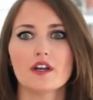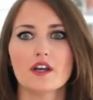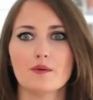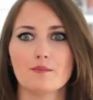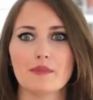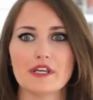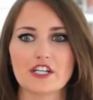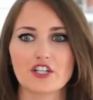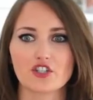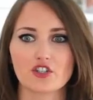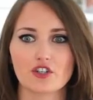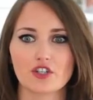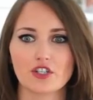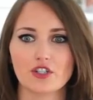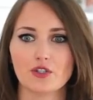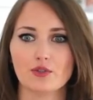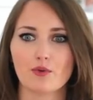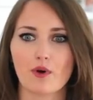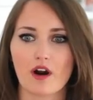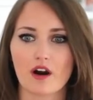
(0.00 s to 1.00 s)
Make sure
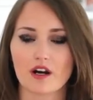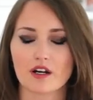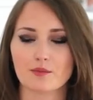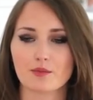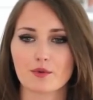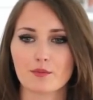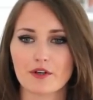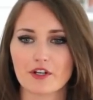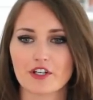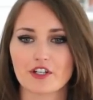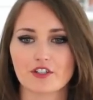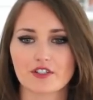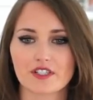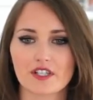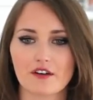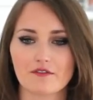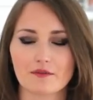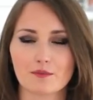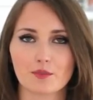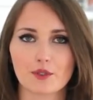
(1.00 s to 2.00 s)
you are promoting
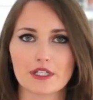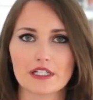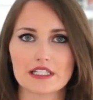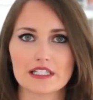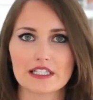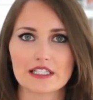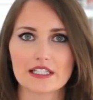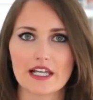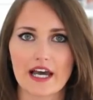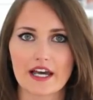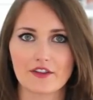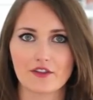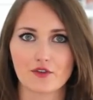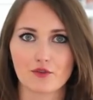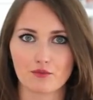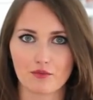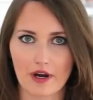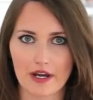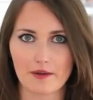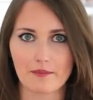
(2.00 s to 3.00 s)
yourself in places that
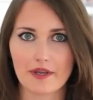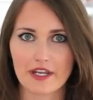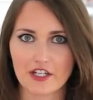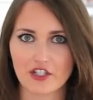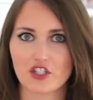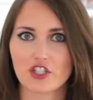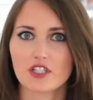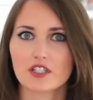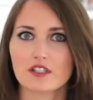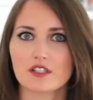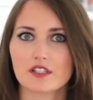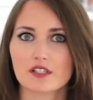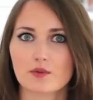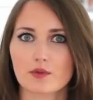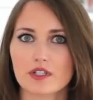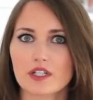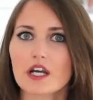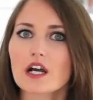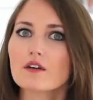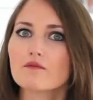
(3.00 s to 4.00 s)
the right patient is
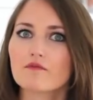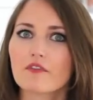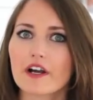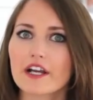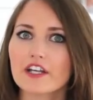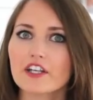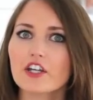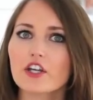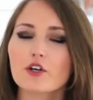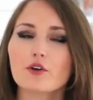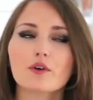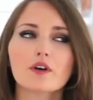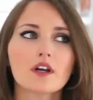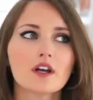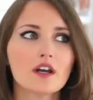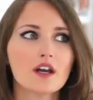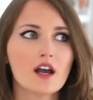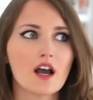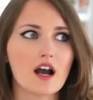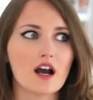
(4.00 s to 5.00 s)
going to come find you,
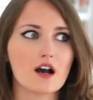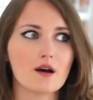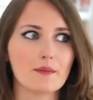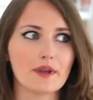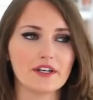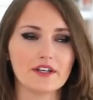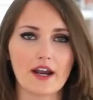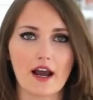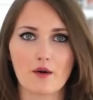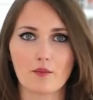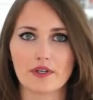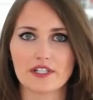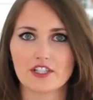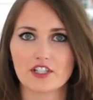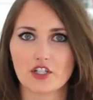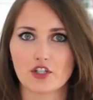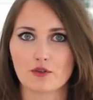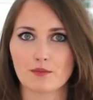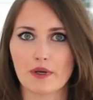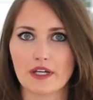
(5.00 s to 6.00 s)
and not
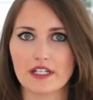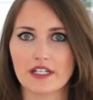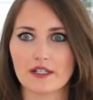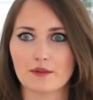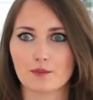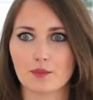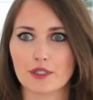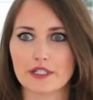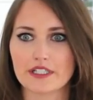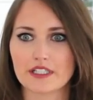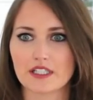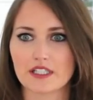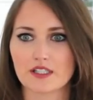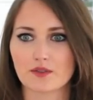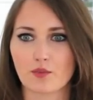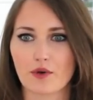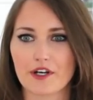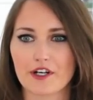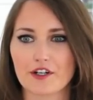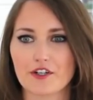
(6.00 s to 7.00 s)
wasting your money in
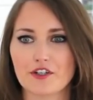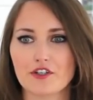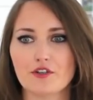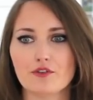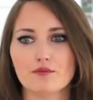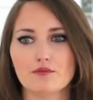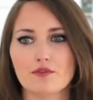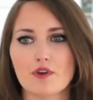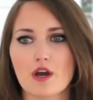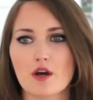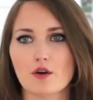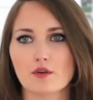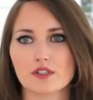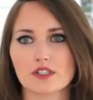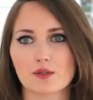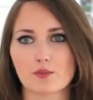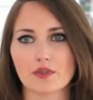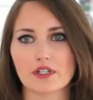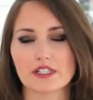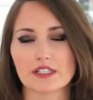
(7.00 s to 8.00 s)
places where you know
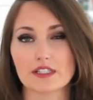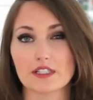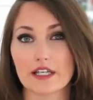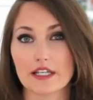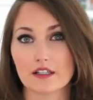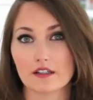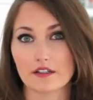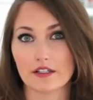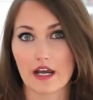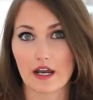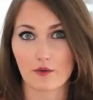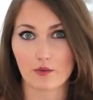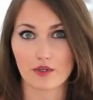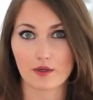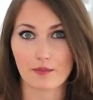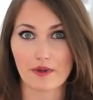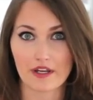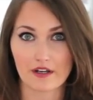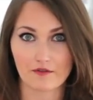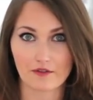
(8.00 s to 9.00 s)
someone is likely not going
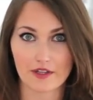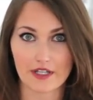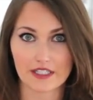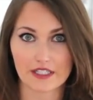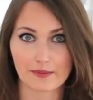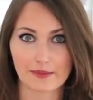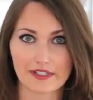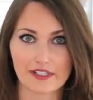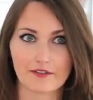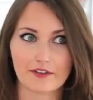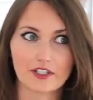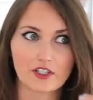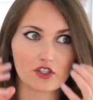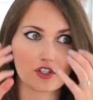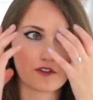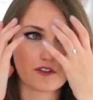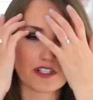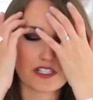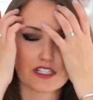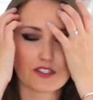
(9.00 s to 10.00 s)
to pay for that specific
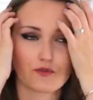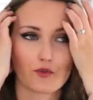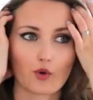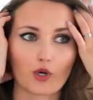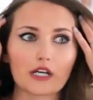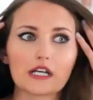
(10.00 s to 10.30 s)
service.